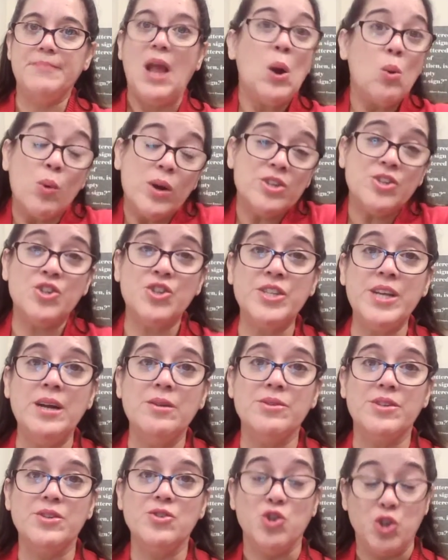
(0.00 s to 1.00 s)
Where's your
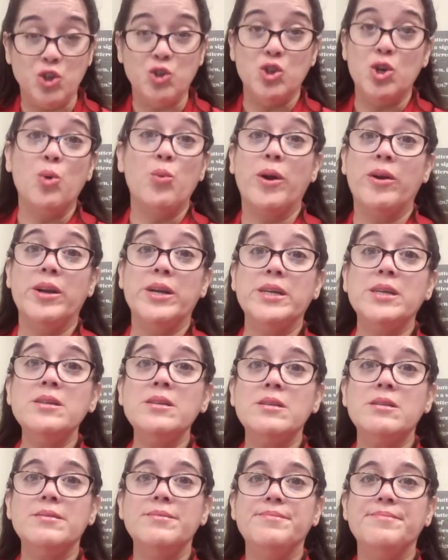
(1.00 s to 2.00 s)
sound? Do you know where it
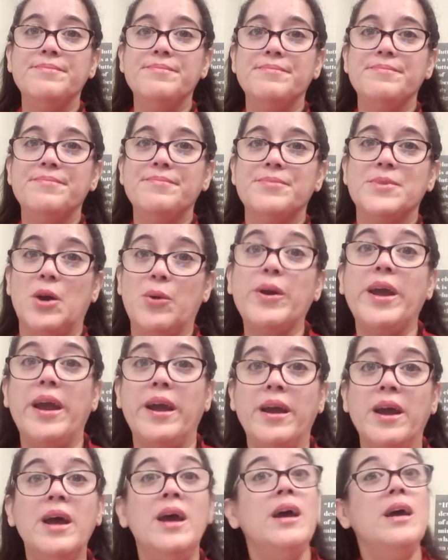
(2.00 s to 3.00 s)
is?
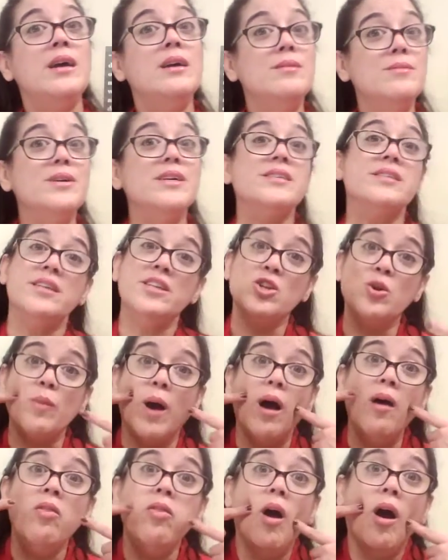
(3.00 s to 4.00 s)
Okay. Is it in your
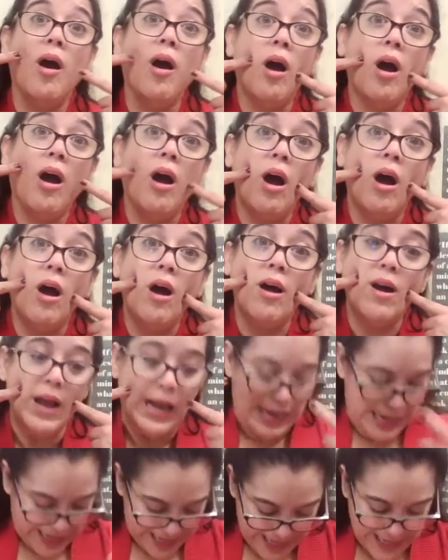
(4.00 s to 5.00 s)
mouth?
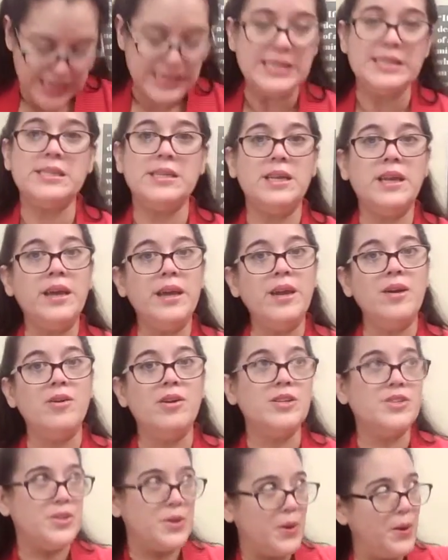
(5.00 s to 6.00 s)
Is it here?
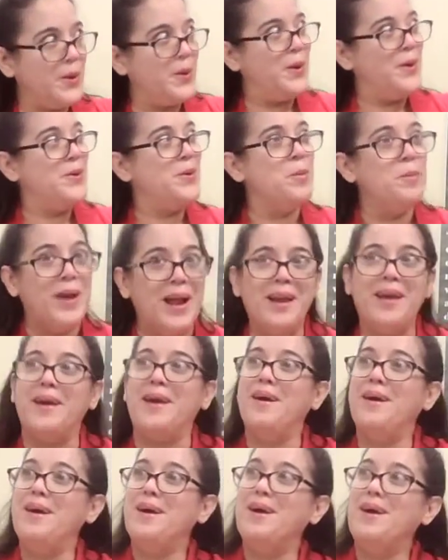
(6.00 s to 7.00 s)
Is it in your belly?
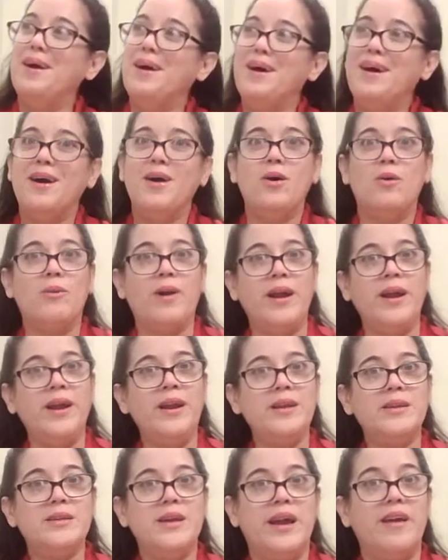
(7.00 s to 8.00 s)

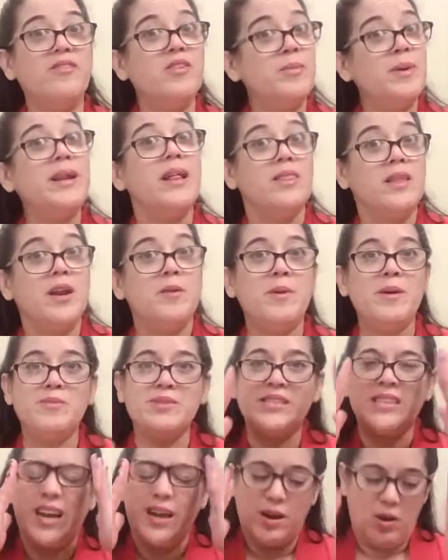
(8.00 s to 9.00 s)
Right? Everybody, a lot of people
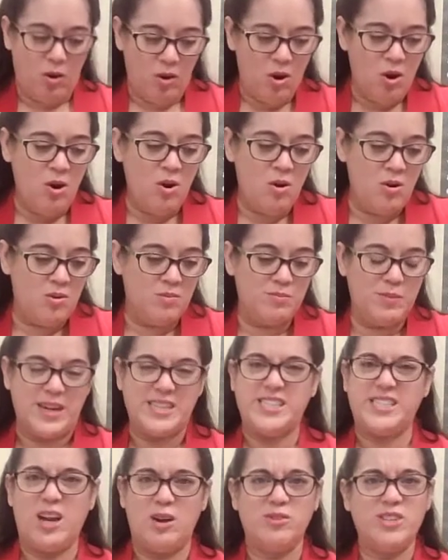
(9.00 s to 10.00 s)
say, oh, my
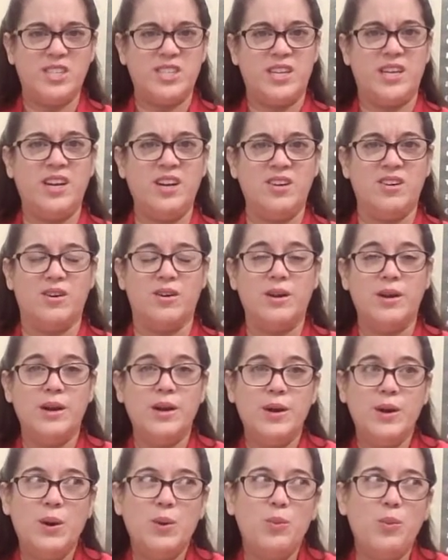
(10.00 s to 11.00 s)
sound is here.
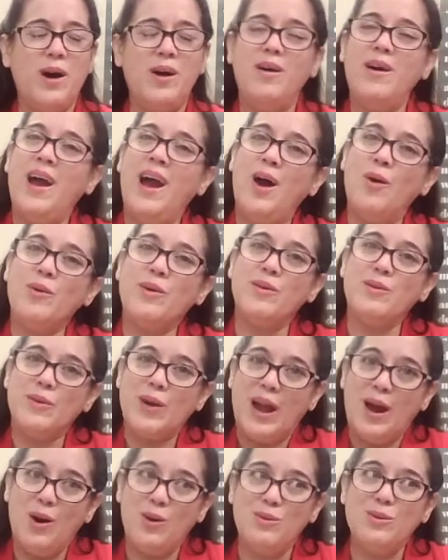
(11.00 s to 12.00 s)
Well,
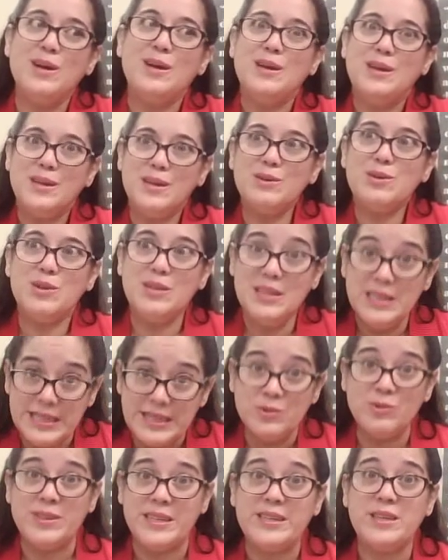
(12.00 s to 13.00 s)
how
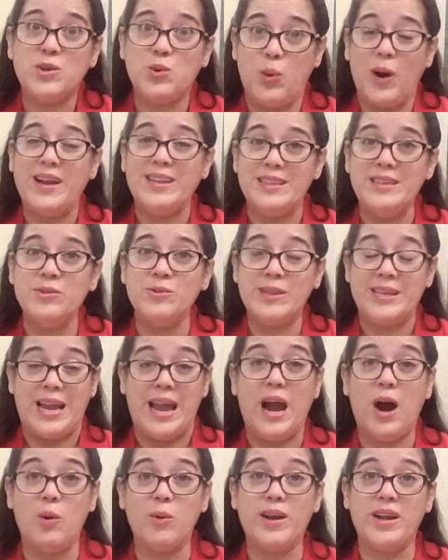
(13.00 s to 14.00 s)
literally, quite literally,
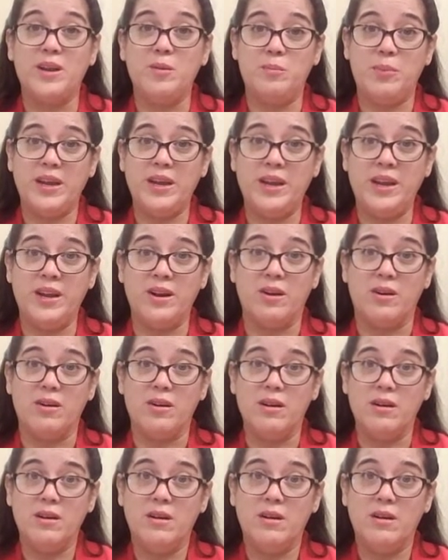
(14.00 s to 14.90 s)
how can it be here?